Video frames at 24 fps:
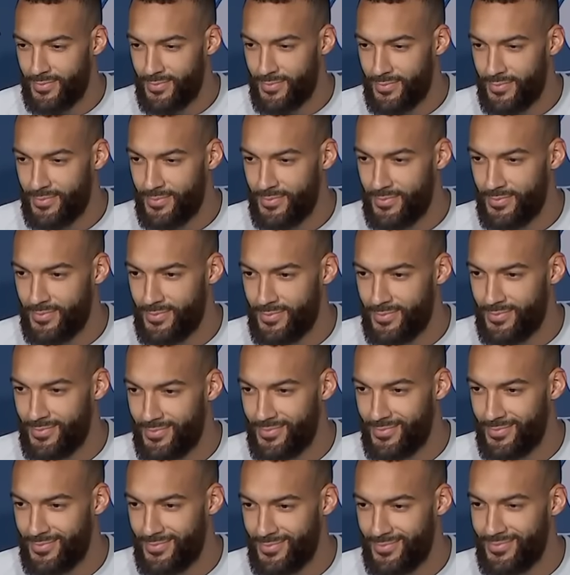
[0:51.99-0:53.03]

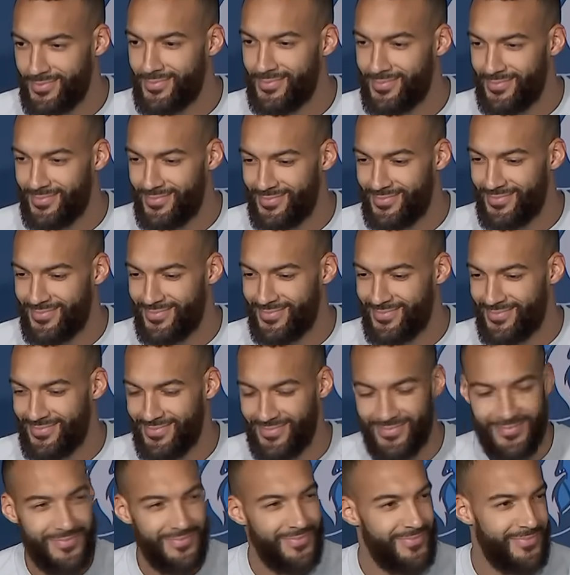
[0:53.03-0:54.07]

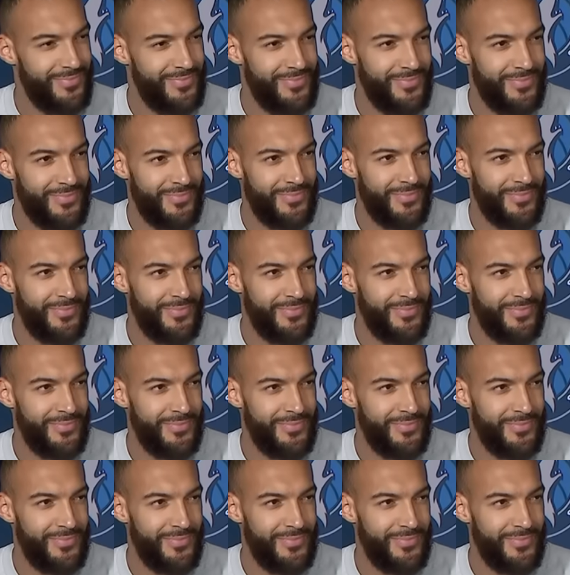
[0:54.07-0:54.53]
(silence)